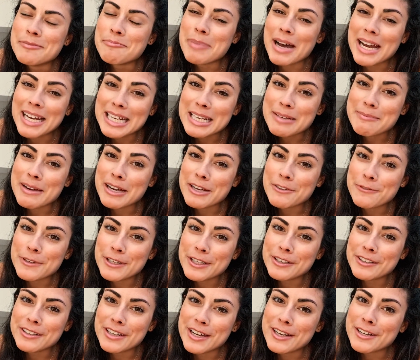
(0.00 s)
biting my
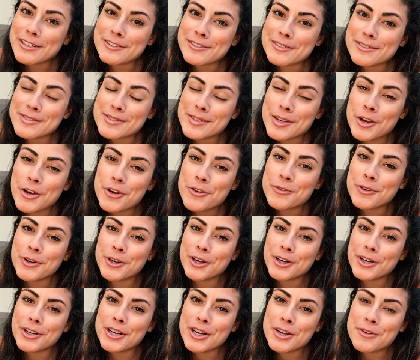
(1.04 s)
fingernails
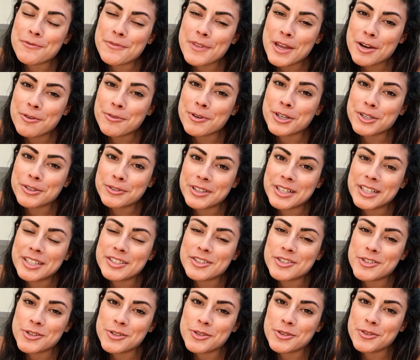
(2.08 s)
over if they were going
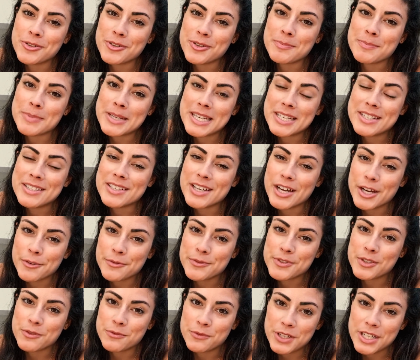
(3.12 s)
to be
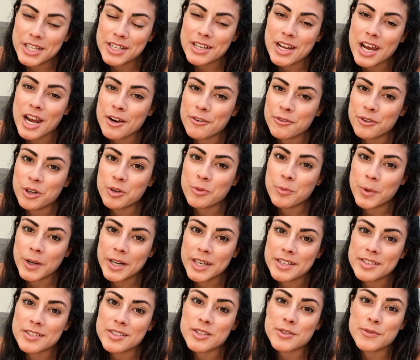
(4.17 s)
enough to feed
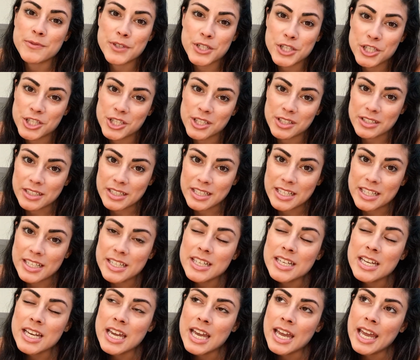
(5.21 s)
everyone
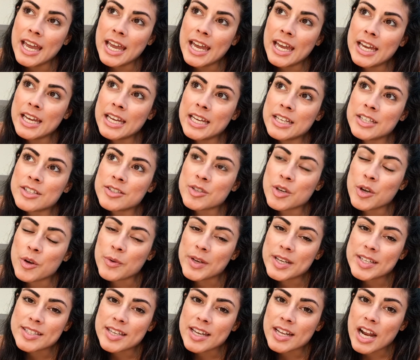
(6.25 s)
sufficiently. So
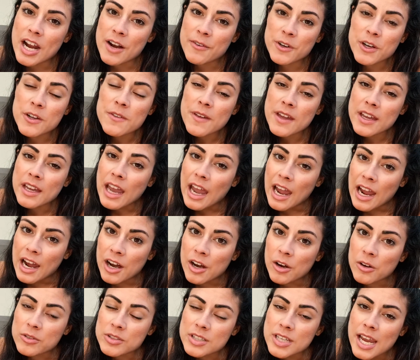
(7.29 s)
we set everything
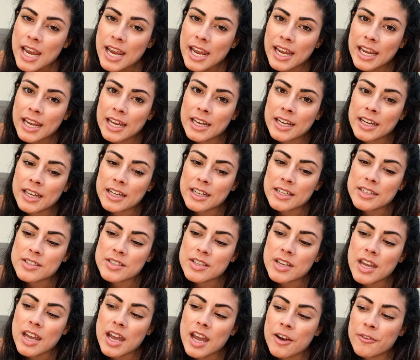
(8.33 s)
out and
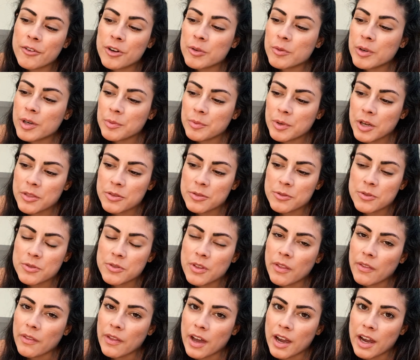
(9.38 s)
everyone went through
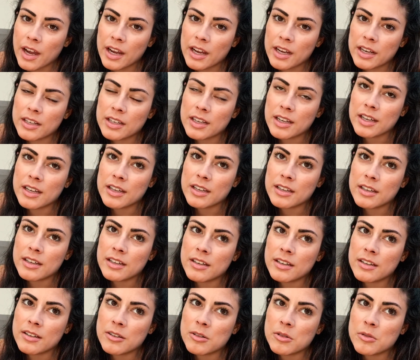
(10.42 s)
the line.
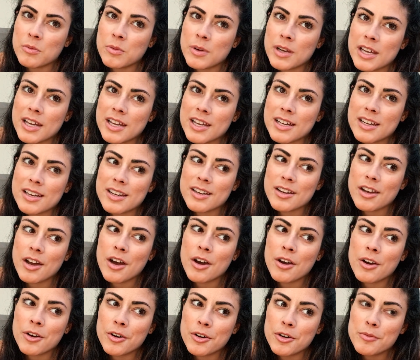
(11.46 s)
We
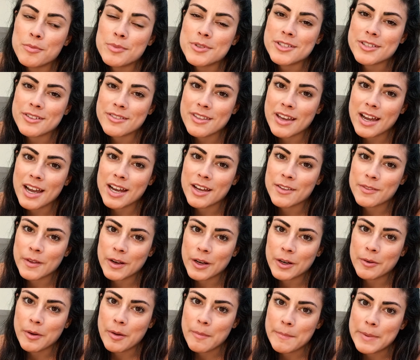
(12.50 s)
hoped that
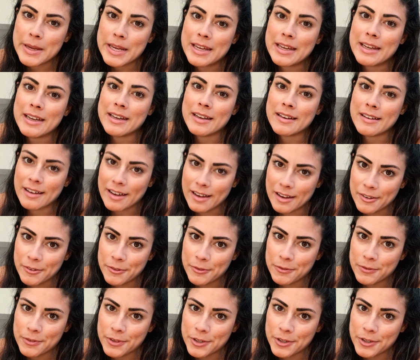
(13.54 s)
there would be enough.